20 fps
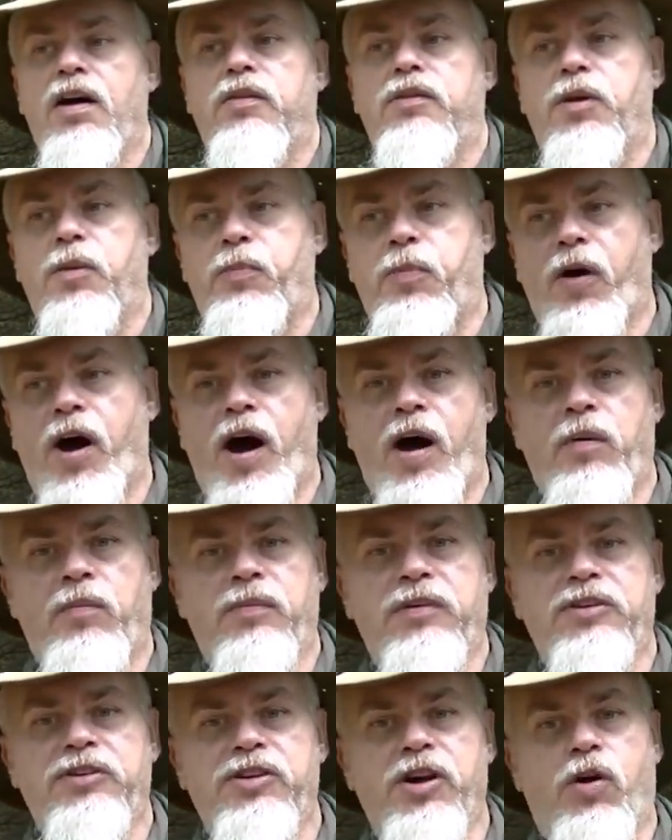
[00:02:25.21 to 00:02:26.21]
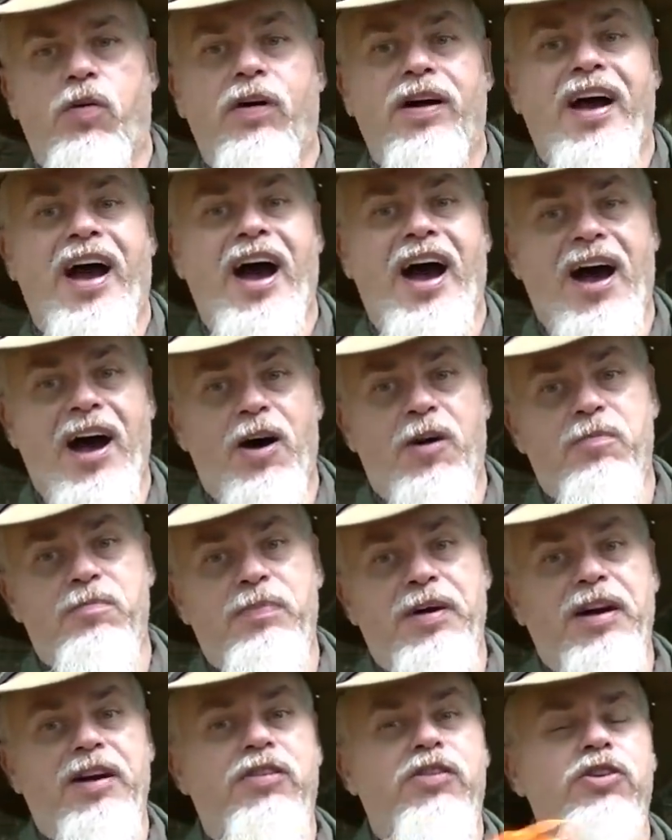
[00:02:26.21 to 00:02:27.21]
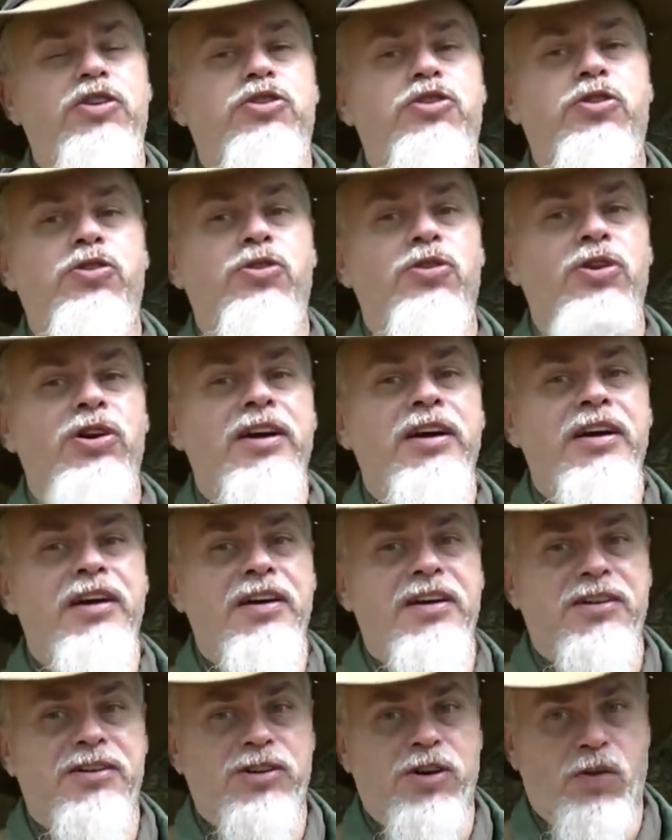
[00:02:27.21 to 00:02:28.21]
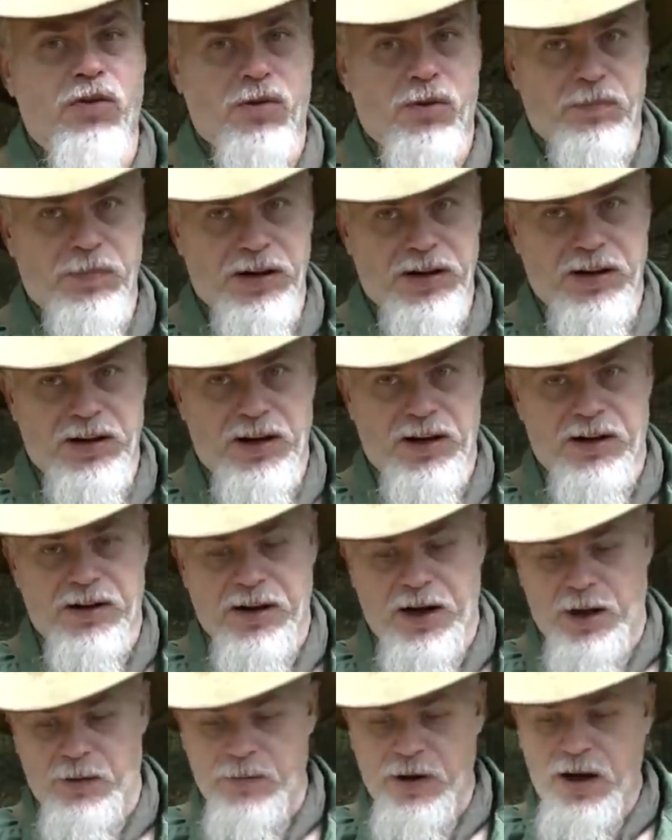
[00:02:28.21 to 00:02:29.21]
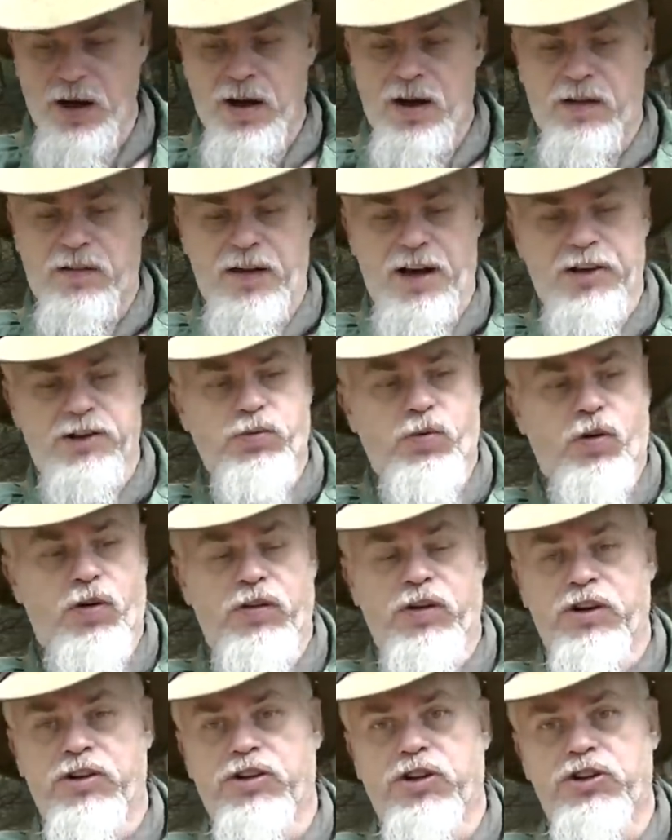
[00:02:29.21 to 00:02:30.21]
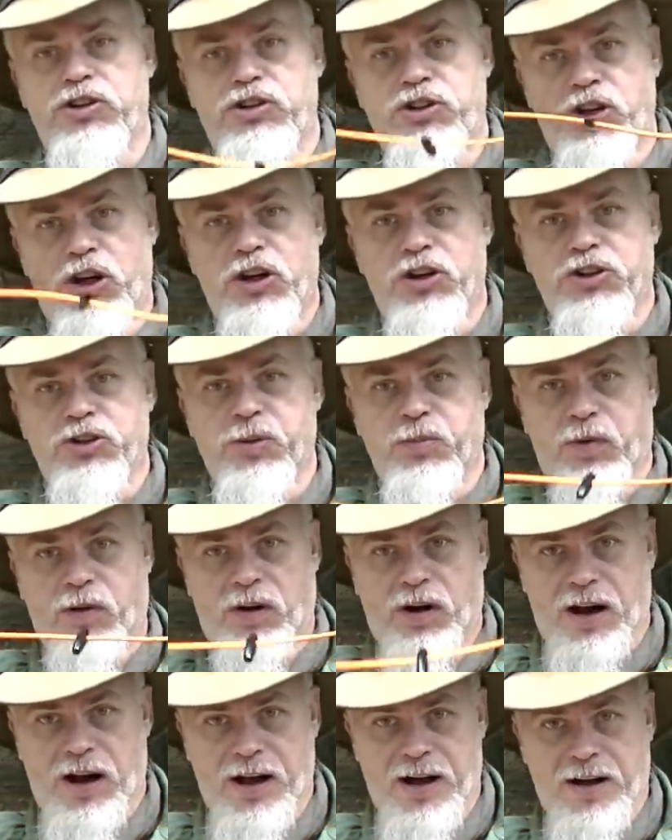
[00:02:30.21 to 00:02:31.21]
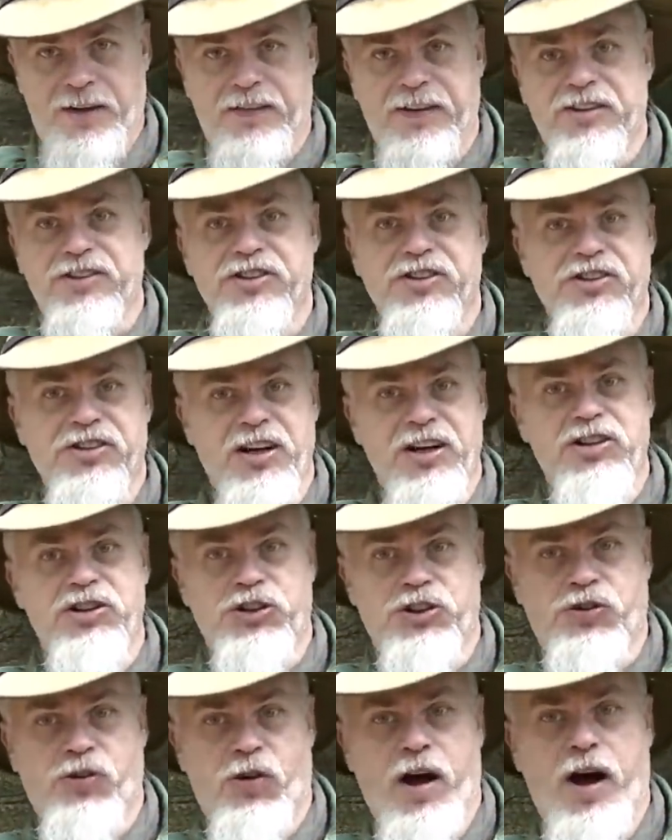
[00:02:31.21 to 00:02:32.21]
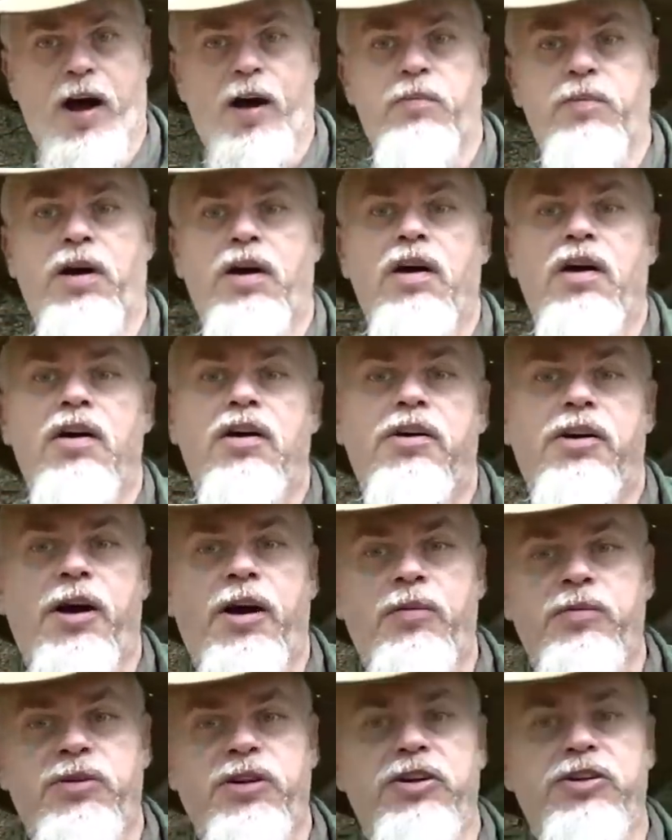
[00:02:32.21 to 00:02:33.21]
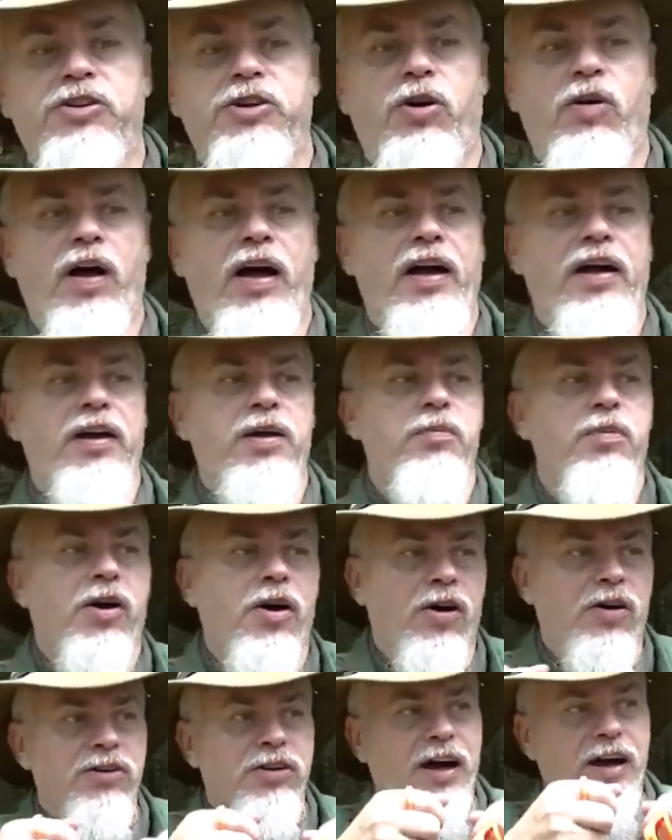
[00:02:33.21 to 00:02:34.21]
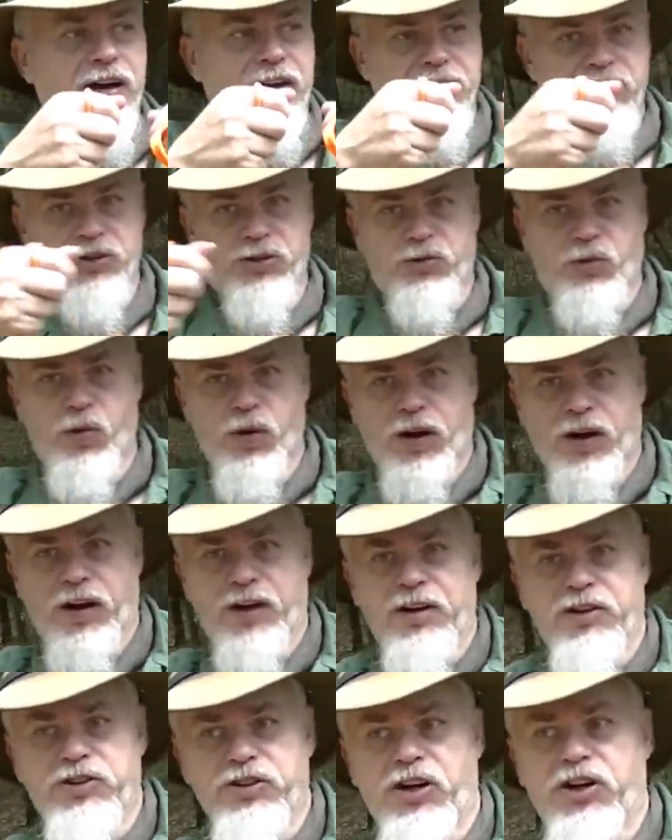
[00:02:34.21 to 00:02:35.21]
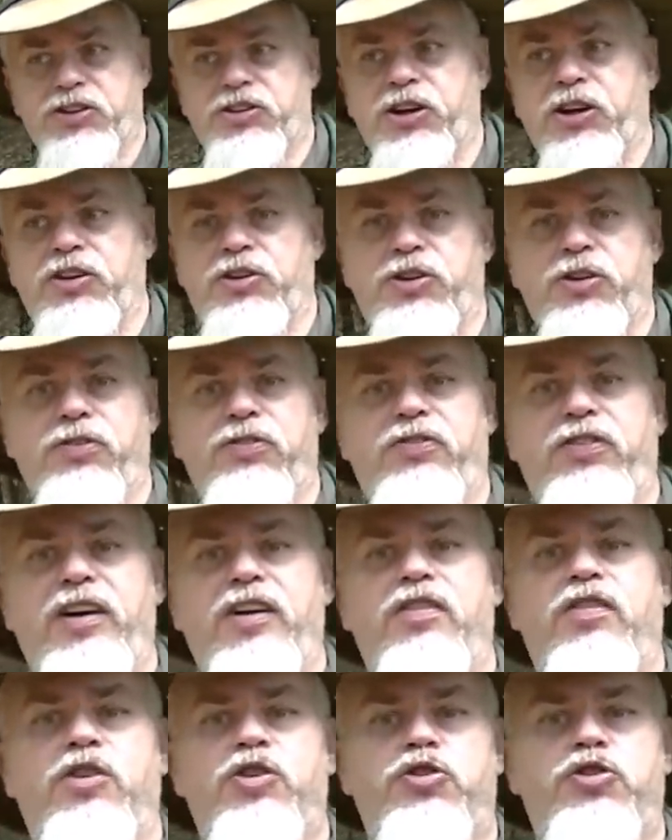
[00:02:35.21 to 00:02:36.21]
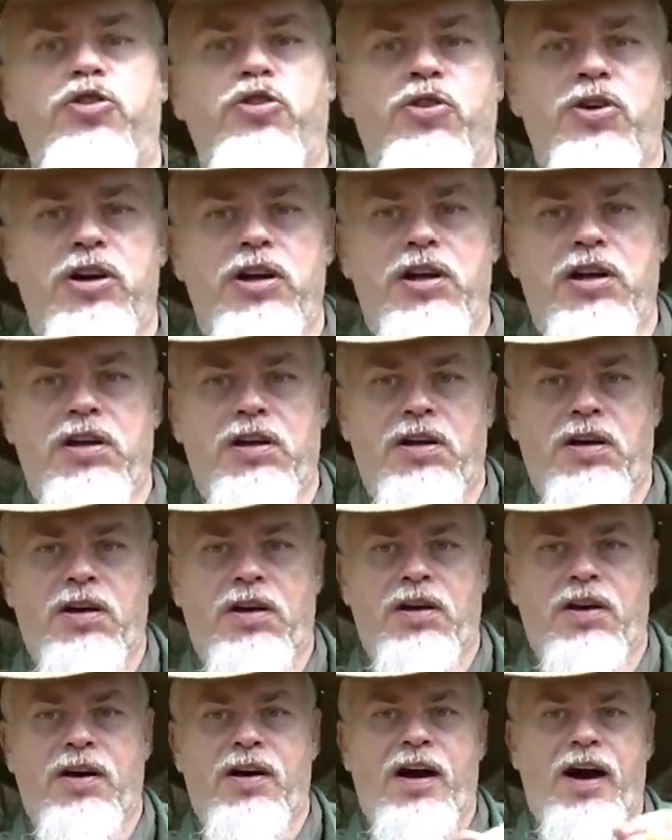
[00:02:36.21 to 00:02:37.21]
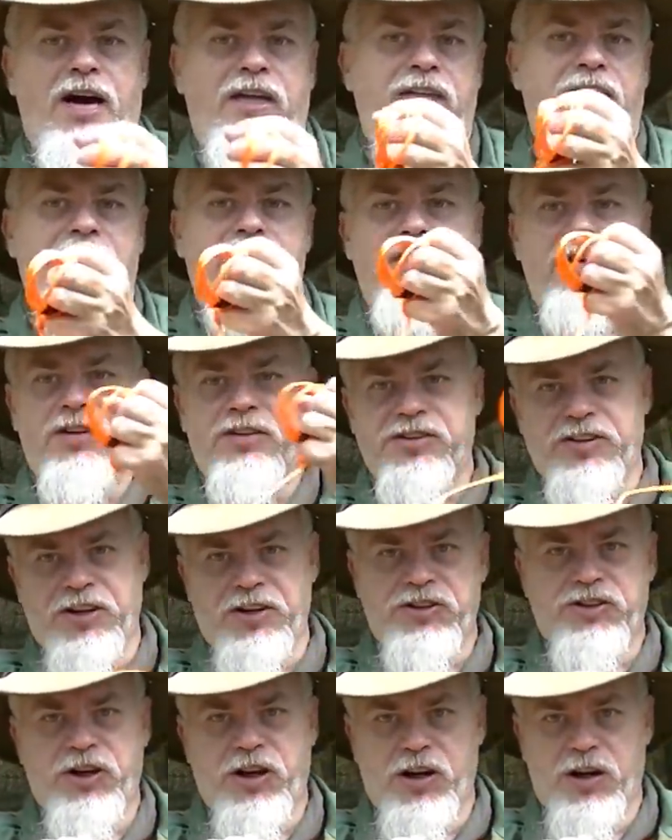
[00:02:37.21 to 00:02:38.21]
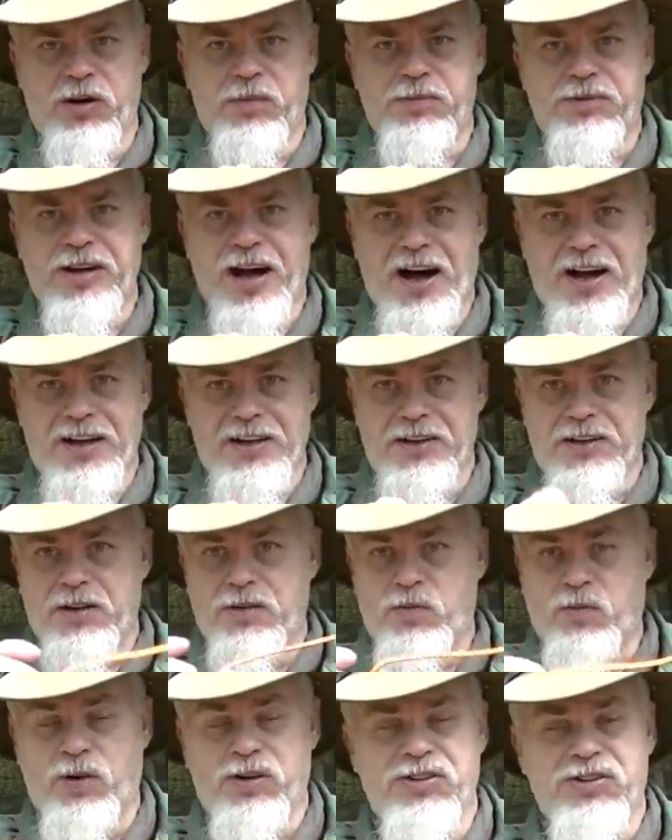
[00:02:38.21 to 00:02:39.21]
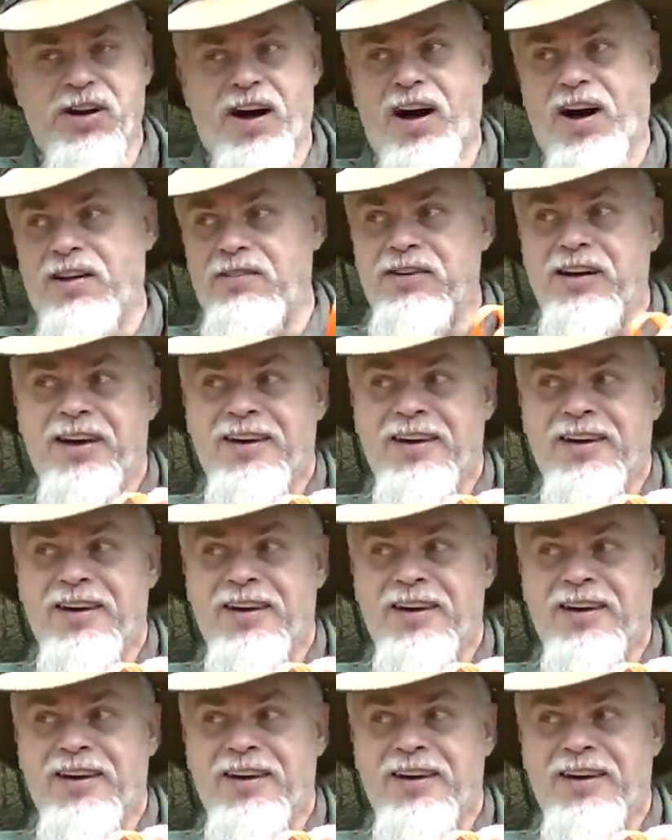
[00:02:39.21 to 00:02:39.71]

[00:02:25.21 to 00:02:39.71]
The problem is knowing how big the tree is going to be ahead of time. That's where this adjustable line, this cinch strap, comes in so handy, because I can just quickly adjust it to fit the tree and then cinch it up tight where it's not